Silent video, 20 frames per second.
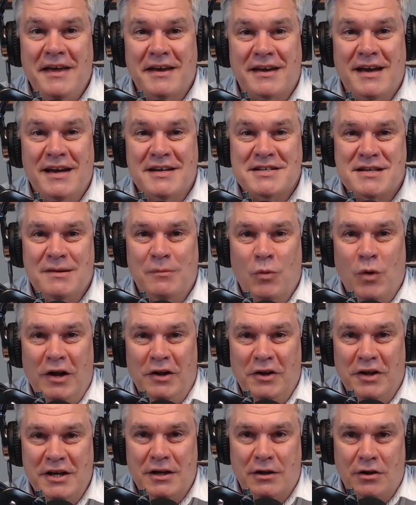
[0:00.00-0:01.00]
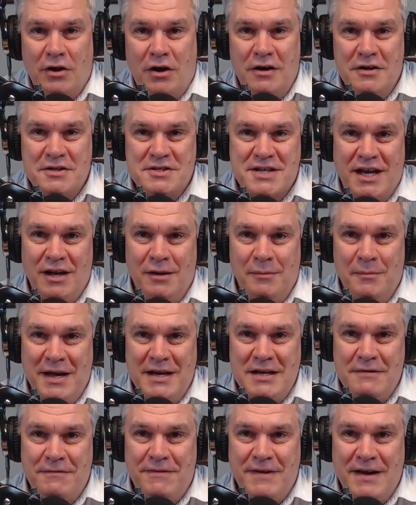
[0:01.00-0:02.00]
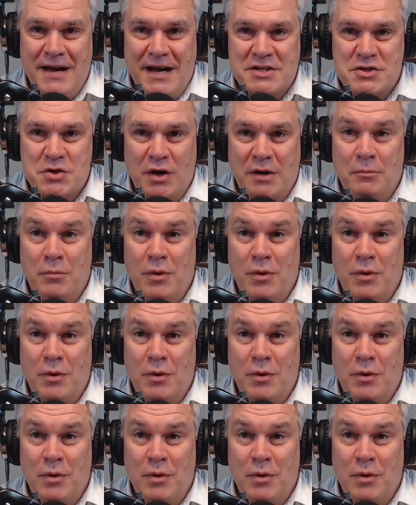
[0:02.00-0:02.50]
Custom welding to large-scale manufacturing,